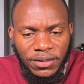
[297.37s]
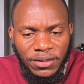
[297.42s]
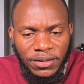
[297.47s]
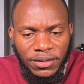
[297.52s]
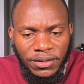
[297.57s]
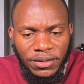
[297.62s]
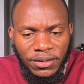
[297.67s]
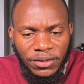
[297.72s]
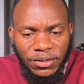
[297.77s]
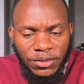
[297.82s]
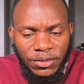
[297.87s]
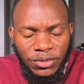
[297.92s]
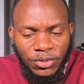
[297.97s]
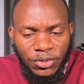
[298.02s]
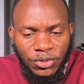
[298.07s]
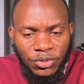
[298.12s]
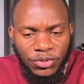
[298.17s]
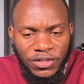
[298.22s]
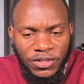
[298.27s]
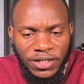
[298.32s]

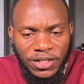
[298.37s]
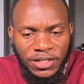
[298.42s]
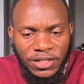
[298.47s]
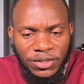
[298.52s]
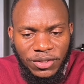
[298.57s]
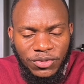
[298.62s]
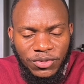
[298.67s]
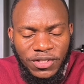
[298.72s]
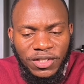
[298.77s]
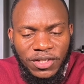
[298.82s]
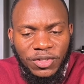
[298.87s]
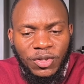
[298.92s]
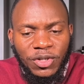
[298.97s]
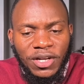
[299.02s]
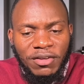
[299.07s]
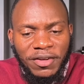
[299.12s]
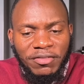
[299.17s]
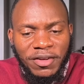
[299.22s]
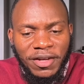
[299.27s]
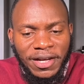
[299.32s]
you said you don't
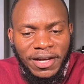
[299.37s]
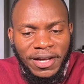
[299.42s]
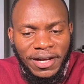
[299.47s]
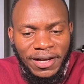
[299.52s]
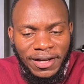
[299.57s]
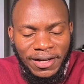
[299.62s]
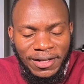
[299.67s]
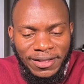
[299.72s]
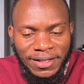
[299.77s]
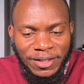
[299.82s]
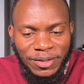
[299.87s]
have anger, and then you